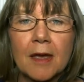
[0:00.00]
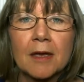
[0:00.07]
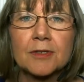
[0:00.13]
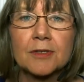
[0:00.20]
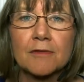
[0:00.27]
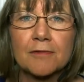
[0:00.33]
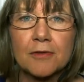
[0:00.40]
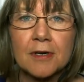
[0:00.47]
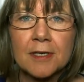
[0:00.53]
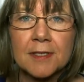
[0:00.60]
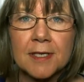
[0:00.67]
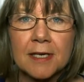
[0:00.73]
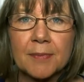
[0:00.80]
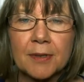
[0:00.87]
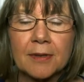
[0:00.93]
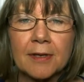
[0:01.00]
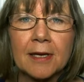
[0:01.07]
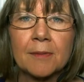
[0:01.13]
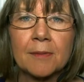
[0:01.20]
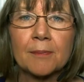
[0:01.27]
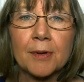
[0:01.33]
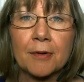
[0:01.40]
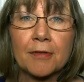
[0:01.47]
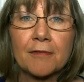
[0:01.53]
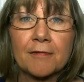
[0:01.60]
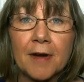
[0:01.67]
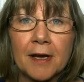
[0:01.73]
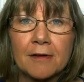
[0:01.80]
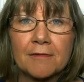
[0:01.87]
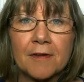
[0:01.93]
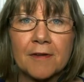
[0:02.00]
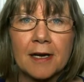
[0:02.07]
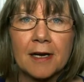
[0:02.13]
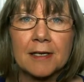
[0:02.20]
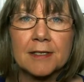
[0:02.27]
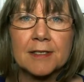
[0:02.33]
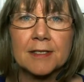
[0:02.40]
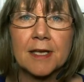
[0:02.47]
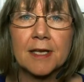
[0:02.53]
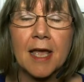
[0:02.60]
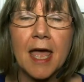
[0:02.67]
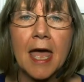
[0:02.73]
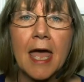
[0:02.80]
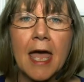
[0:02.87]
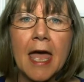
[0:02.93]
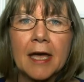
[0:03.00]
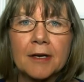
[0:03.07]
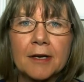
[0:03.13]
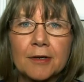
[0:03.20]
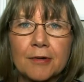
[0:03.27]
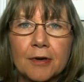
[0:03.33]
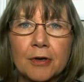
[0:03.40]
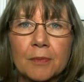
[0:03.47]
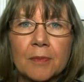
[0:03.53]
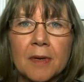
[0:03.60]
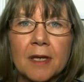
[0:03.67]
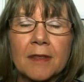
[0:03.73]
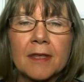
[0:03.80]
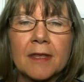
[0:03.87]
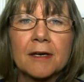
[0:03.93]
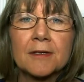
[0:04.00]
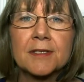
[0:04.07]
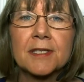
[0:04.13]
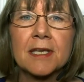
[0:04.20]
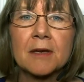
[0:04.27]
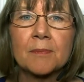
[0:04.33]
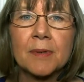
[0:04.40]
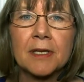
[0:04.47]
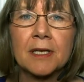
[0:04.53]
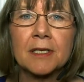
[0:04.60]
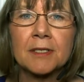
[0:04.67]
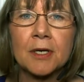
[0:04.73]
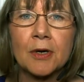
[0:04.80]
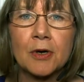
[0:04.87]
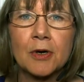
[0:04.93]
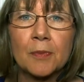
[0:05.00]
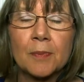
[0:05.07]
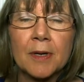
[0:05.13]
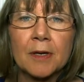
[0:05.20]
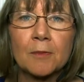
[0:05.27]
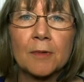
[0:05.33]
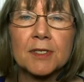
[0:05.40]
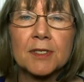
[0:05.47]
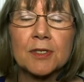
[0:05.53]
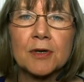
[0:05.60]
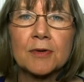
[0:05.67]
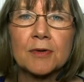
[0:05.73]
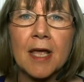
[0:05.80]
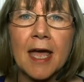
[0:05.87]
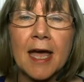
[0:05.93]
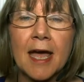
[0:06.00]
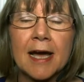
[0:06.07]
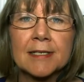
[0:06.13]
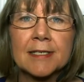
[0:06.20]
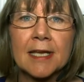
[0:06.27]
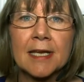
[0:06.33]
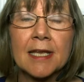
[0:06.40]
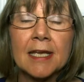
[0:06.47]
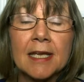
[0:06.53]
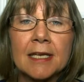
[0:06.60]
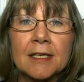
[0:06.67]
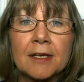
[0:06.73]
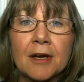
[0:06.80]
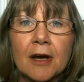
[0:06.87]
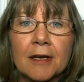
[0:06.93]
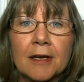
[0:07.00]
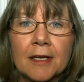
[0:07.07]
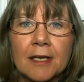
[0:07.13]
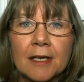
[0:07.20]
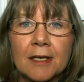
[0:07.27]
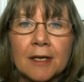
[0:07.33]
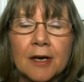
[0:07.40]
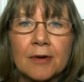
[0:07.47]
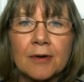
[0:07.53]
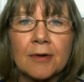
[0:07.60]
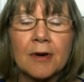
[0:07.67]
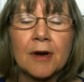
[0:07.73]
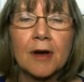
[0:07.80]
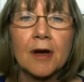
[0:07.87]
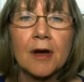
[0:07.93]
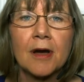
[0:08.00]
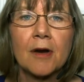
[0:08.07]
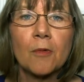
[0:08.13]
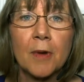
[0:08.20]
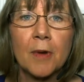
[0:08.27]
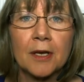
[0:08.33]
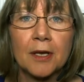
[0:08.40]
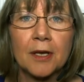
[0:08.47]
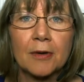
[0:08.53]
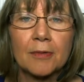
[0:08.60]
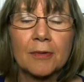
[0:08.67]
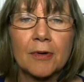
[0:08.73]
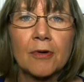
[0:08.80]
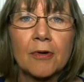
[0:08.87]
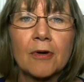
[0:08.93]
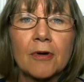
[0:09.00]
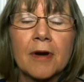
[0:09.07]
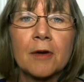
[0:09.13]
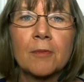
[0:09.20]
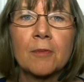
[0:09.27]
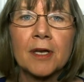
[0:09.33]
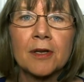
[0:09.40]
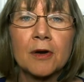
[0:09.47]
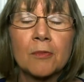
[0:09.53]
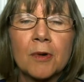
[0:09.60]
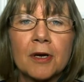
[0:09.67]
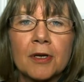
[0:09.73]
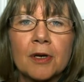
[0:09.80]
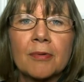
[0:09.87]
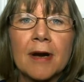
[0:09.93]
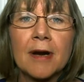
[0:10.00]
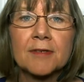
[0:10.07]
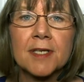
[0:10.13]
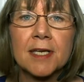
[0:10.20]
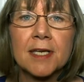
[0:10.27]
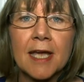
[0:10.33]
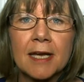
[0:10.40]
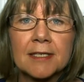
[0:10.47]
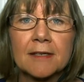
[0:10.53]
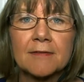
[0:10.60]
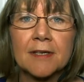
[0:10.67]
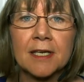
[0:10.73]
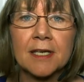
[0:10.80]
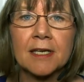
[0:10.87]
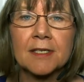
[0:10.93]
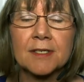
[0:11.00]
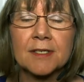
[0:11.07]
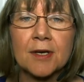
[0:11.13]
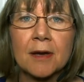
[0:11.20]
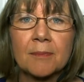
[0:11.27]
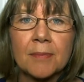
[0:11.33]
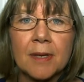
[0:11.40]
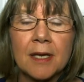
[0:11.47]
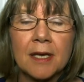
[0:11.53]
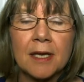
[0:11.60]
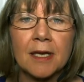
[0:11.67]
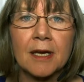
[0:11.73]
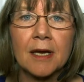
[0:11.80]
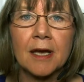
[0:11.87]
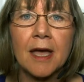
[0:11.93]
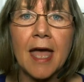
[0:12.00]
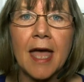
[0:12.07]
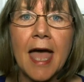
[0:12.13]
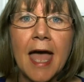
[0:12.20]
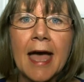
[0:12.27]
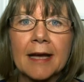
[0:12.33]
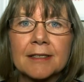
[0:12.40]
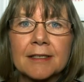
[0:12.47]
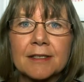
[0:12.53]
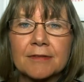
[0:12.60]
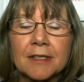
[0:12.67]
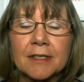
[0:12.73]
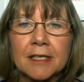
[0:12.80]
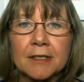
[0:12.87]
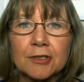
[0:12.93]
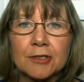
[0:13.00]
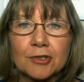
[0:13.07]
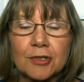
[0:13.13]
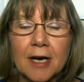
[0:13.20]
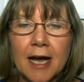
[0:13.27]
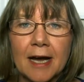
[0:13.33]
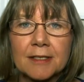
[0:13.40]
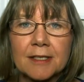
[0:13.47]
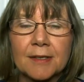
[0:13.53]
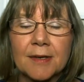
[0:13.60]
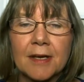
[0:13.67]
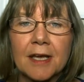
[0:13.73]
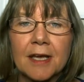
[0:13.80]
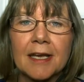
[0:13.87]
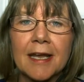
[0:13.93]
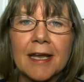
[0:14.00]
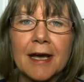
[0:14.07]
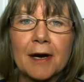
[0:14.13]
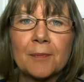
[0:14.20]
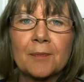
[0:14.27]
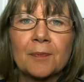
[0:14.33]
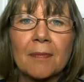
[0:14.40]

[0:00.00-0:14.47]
So for example, in both Firefox and Chrome, there's the ability to open what's known as an incognito window, or a window where your browsing activity is not being actively tracked. Now,